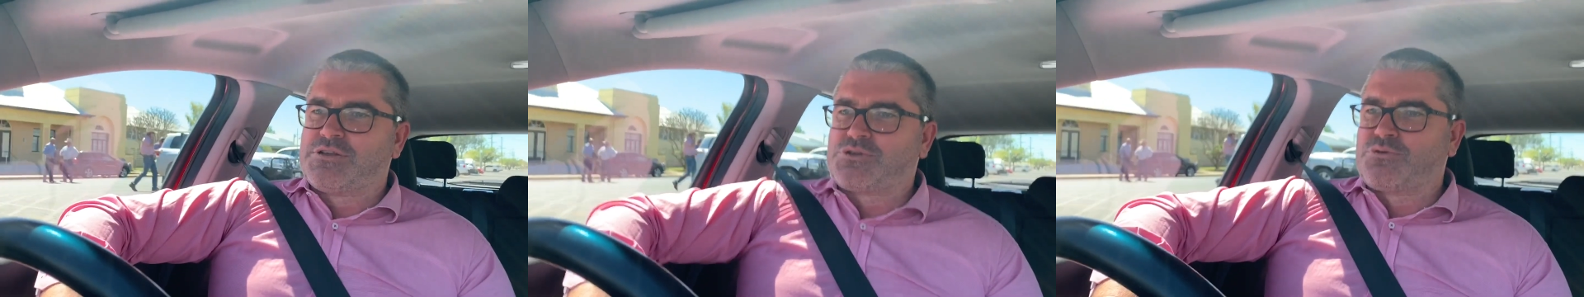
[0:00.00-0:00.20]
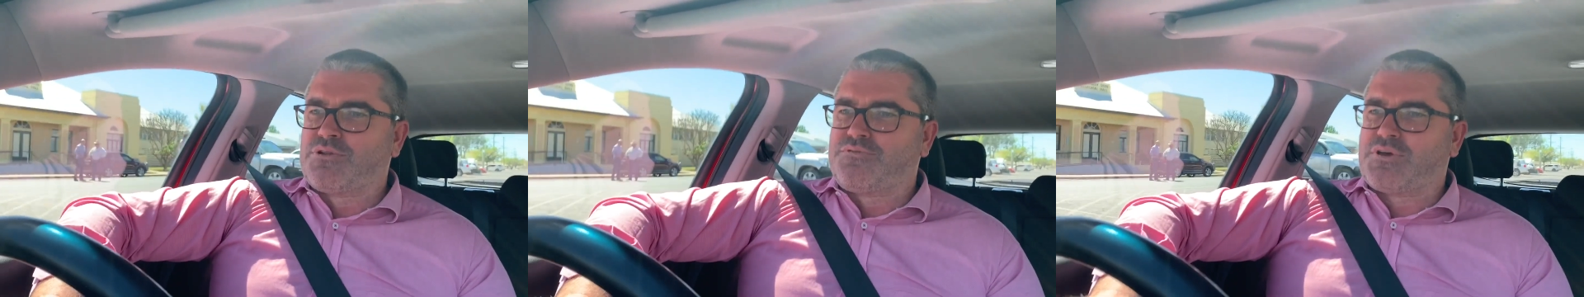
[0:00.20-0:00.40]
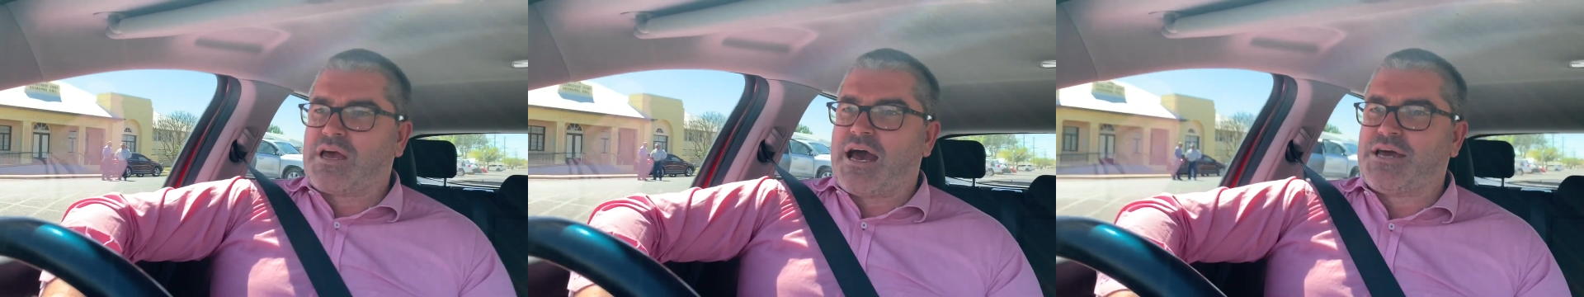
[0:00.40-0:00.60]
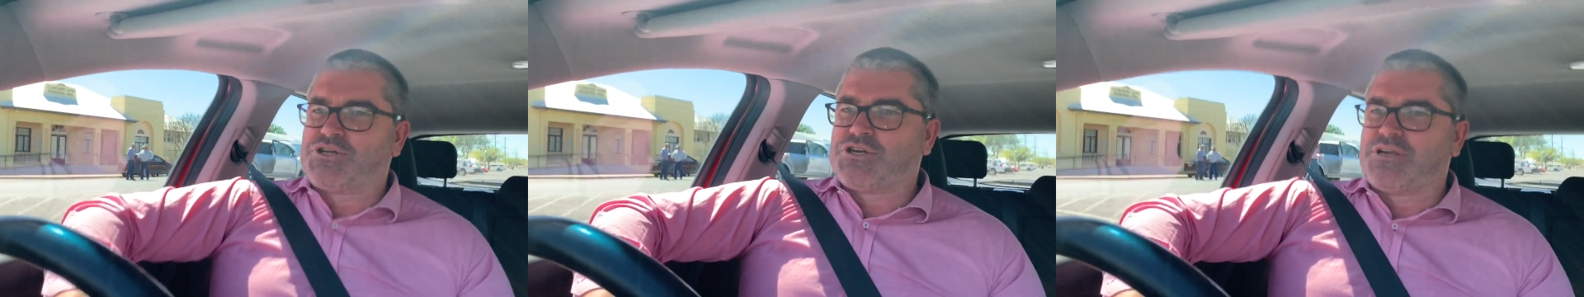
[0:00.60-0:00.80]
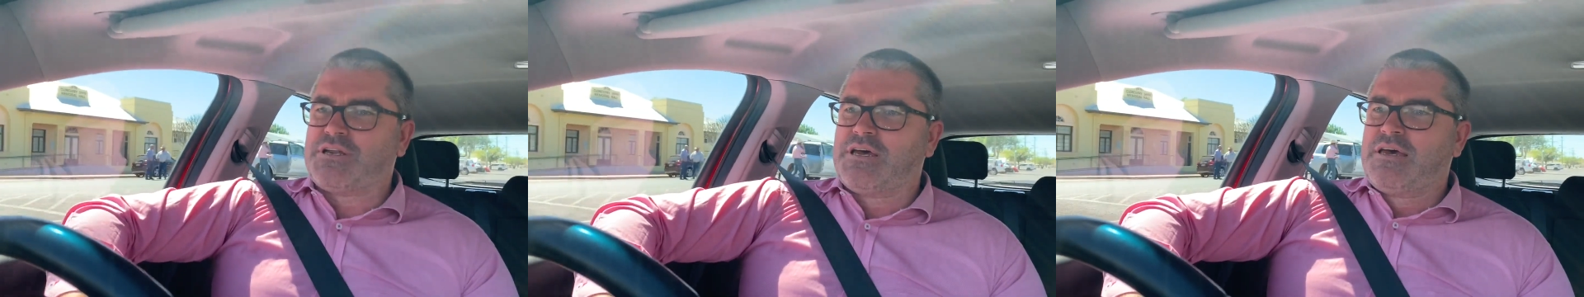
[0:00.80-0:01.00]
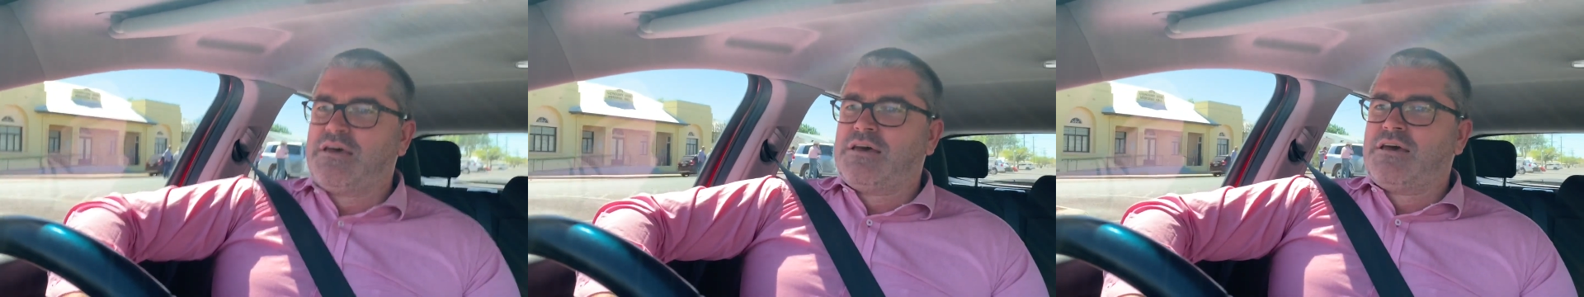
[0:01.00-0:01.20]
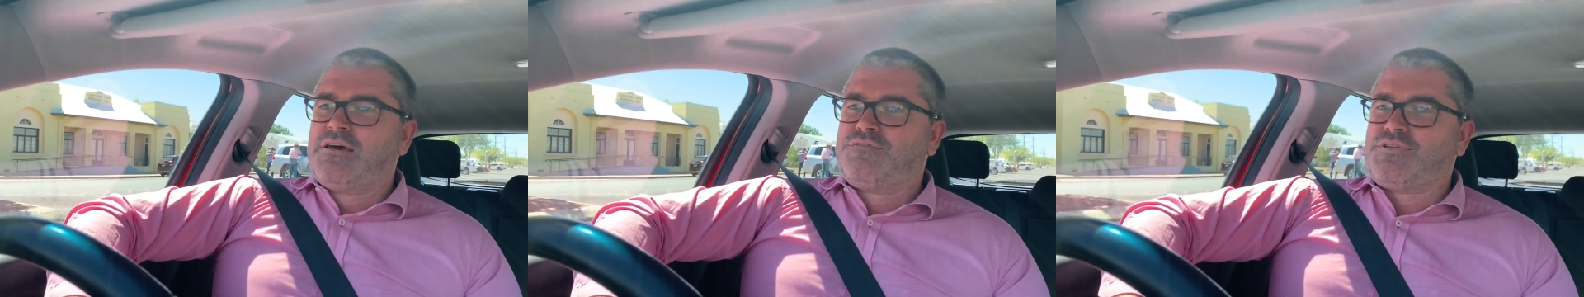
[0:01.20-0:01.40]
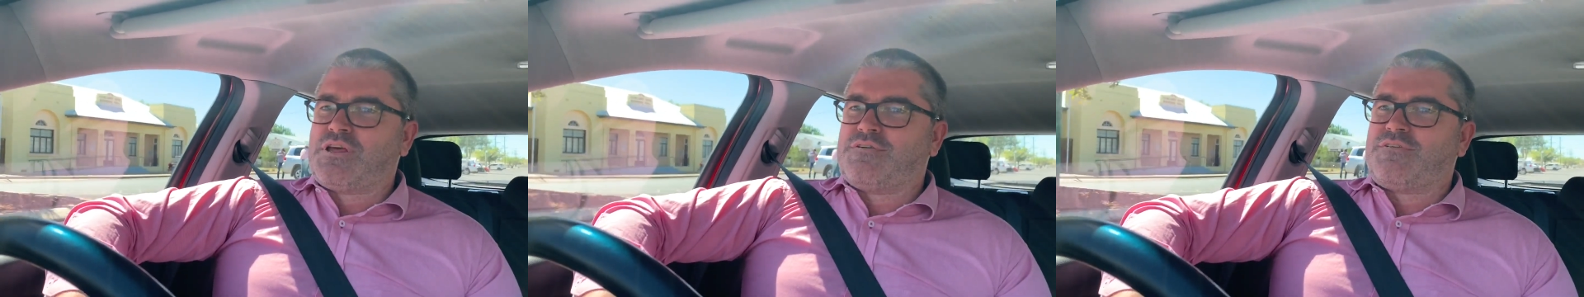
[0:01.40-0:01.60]
disqualification
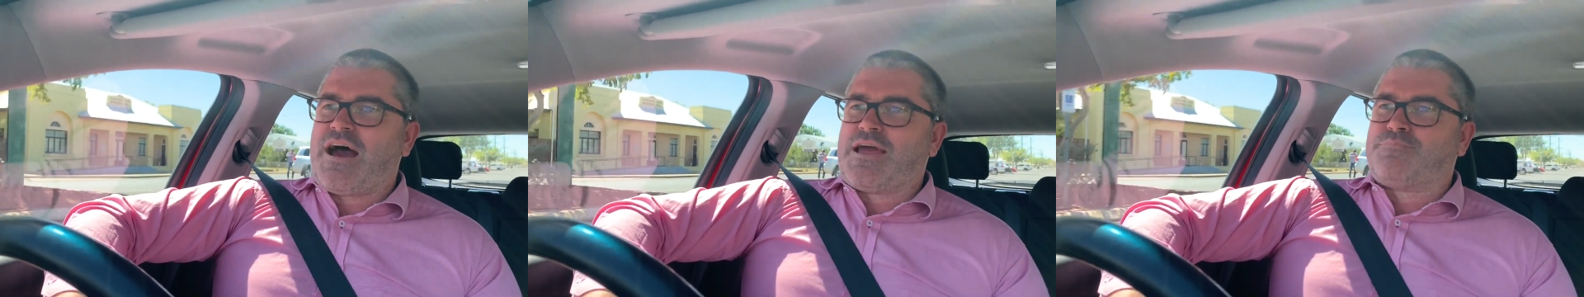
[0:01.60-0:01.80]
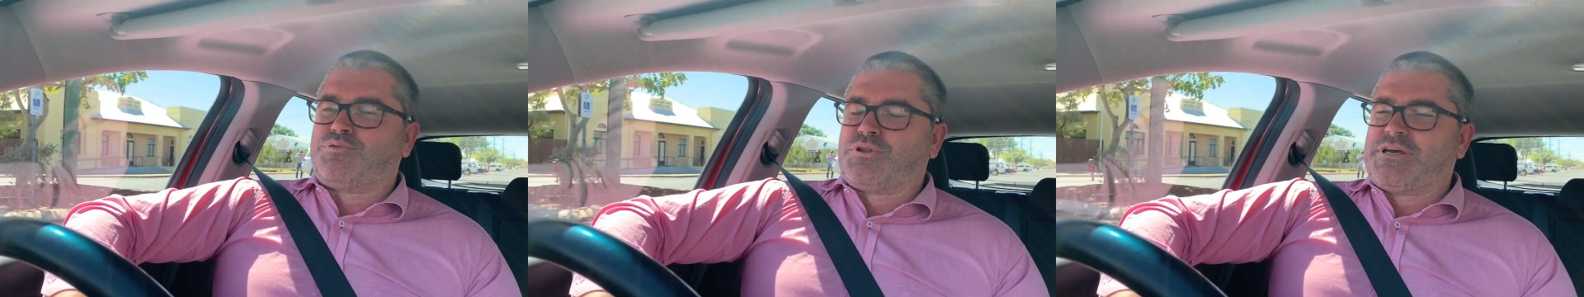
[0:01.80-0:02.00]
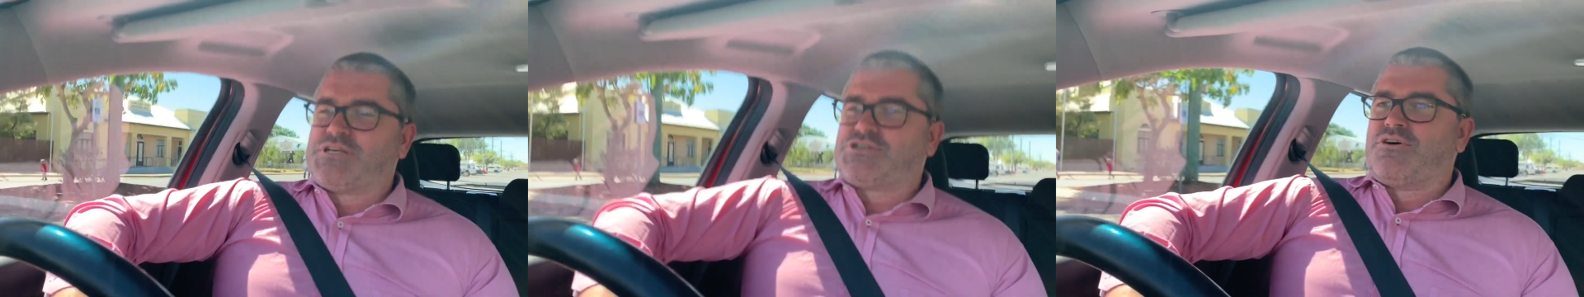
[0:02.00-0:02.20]
for the evade police.